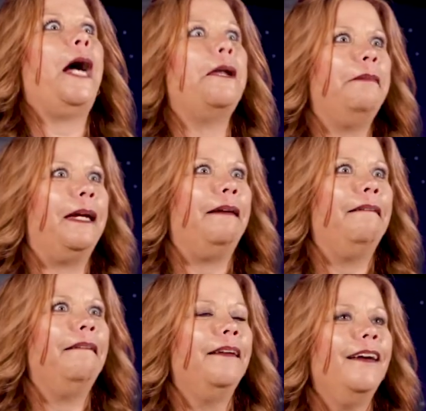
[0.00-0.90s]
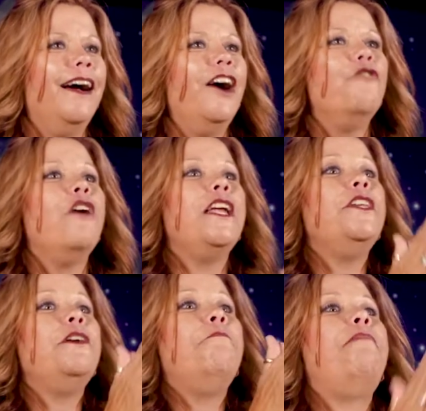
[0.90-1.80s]
on me. One
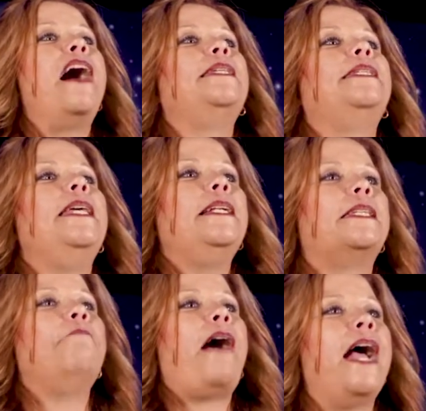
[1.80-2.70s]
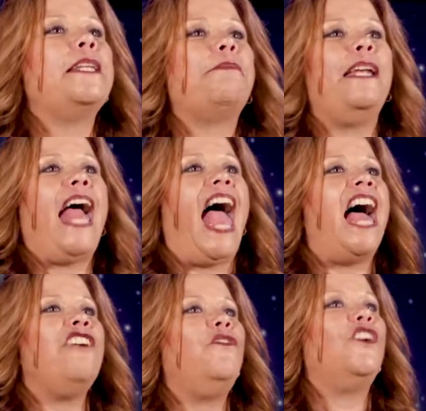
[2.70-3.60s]
of the best things that my husband
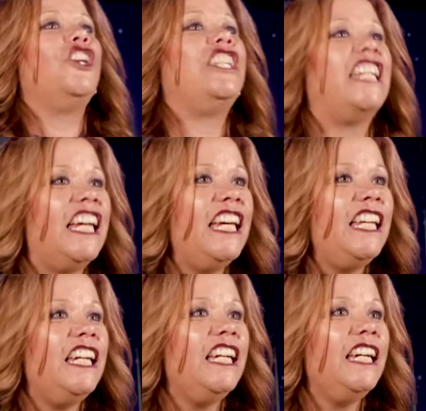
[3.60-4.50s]
ever did,